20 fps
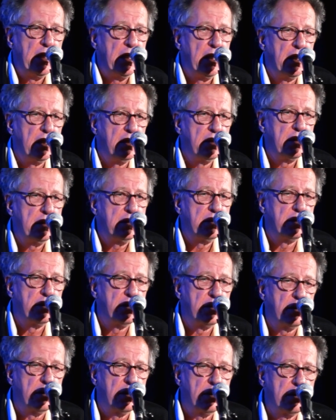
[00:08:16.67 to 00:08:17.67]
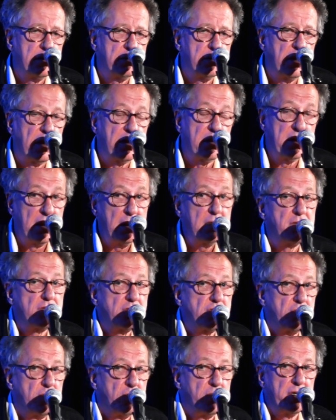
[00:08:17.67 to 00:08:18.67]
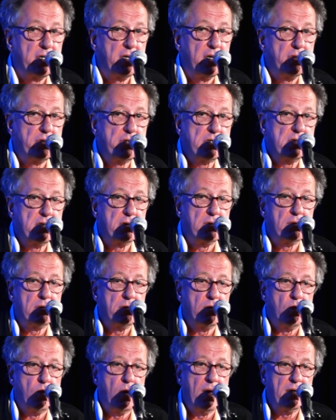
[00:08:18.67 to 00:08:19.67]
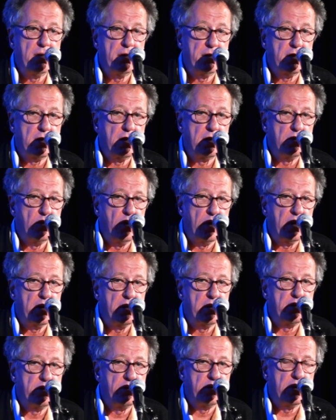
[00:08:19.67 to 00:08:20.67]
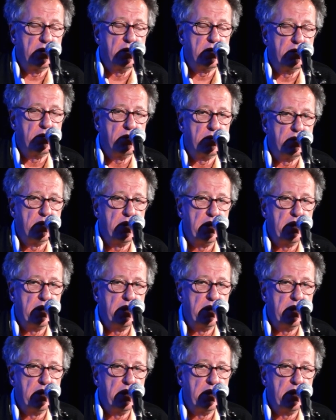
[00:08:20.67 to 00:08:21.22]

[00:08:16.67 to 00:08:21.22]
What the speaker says: And I think the story goes that one of the